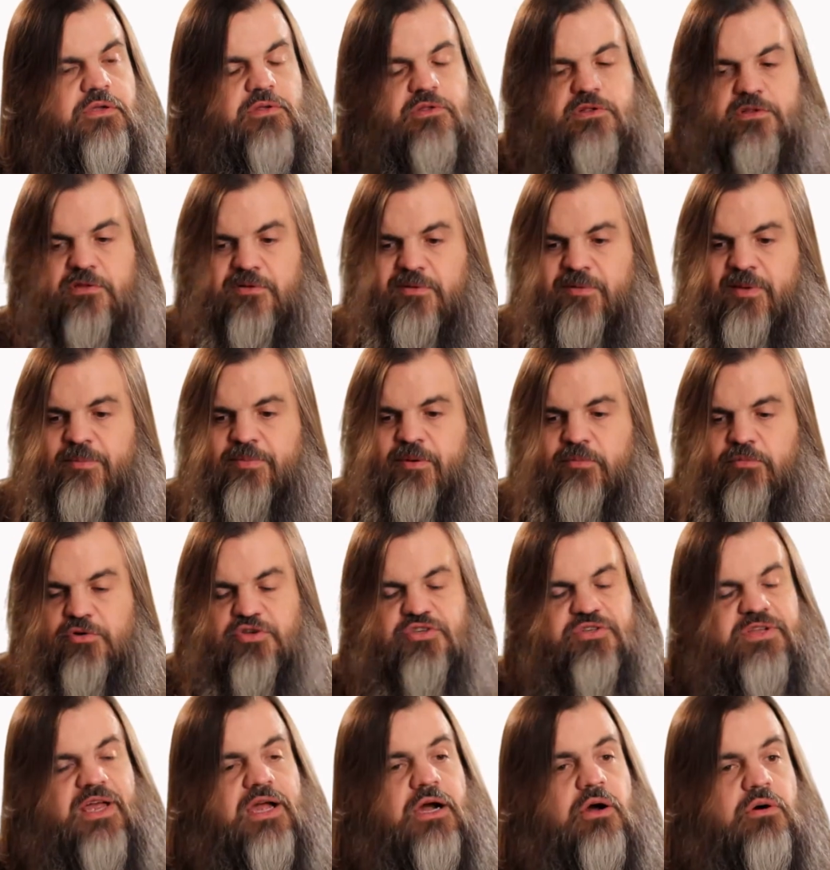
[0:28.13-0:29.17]
So they may
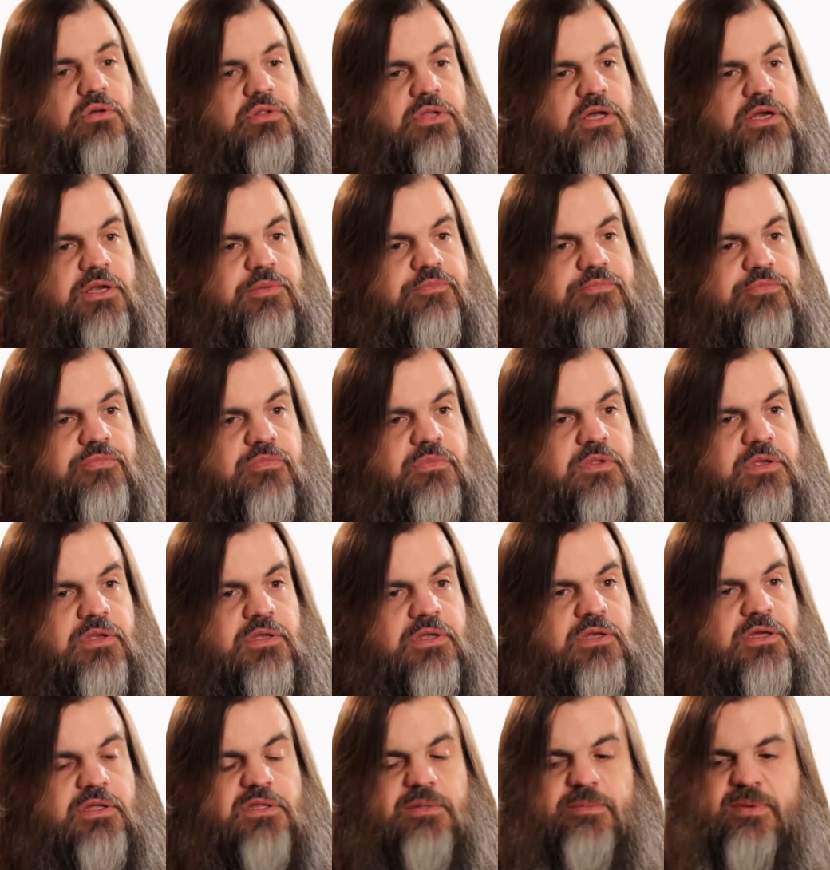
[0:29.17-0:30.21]
publish an outline,
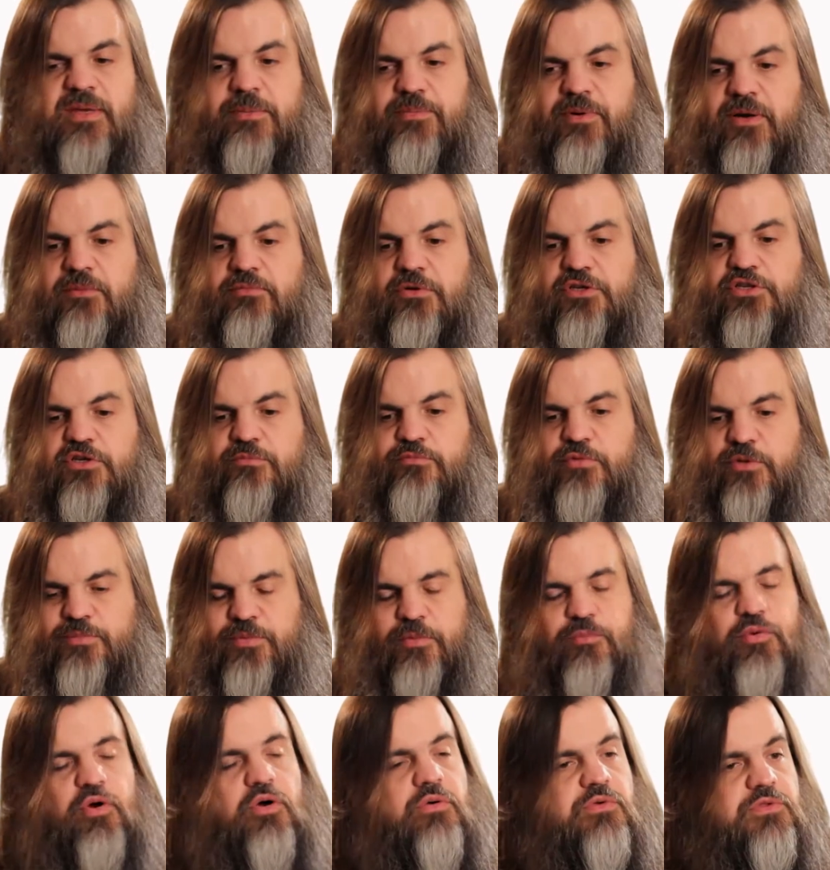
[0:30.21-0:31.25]
uh, they may publish a book
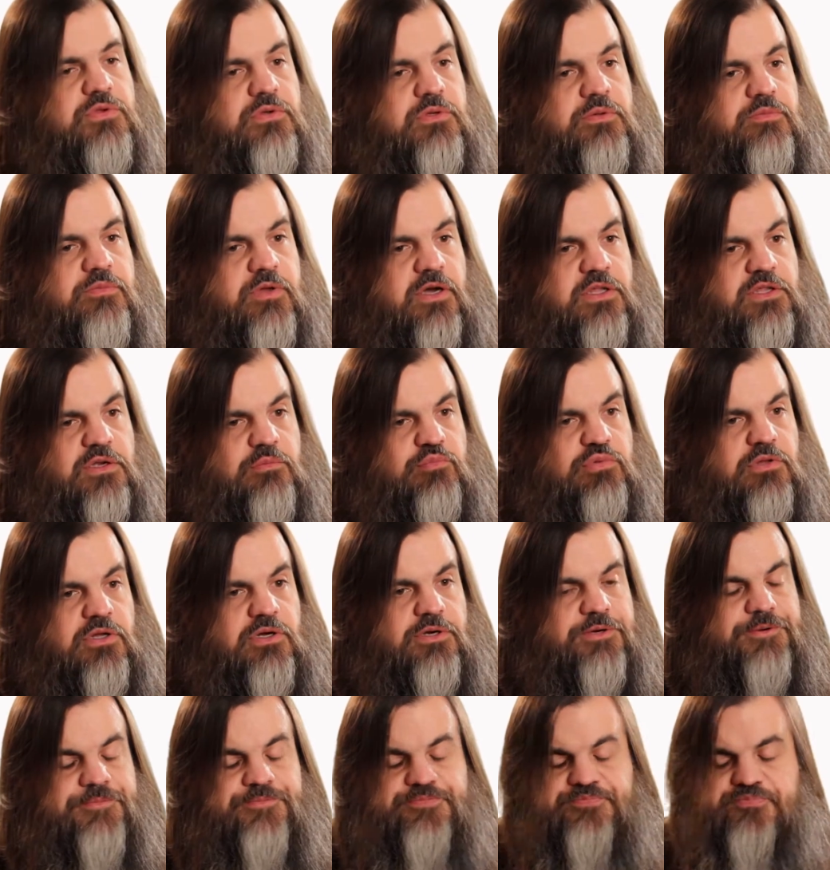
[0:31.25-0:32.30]
proposal on their
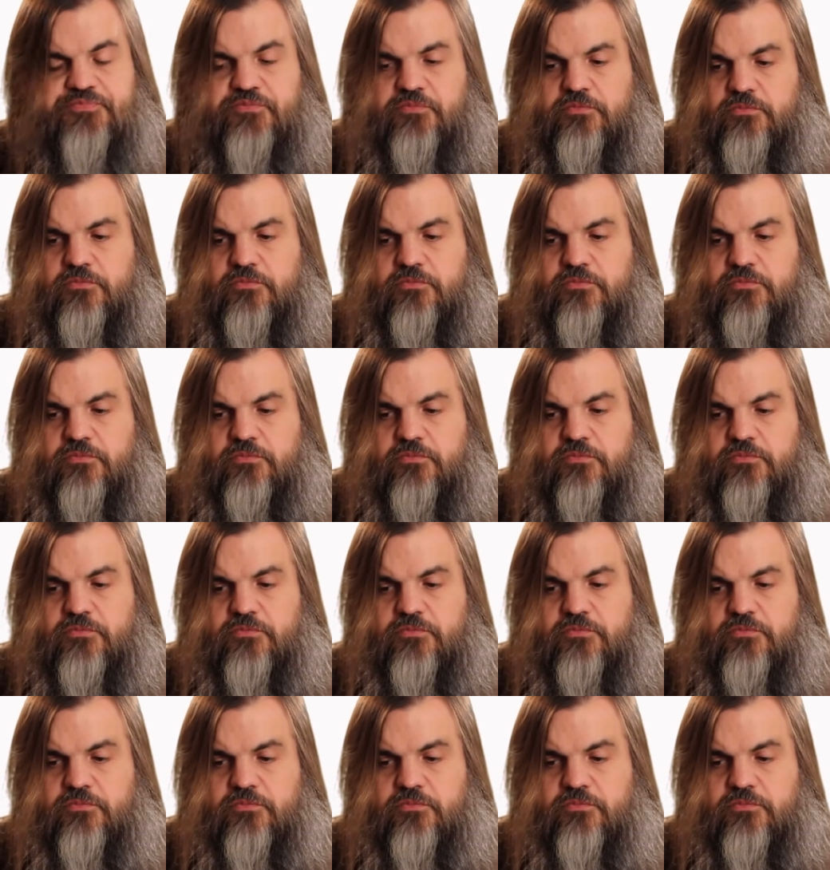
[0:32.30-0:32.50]
blog,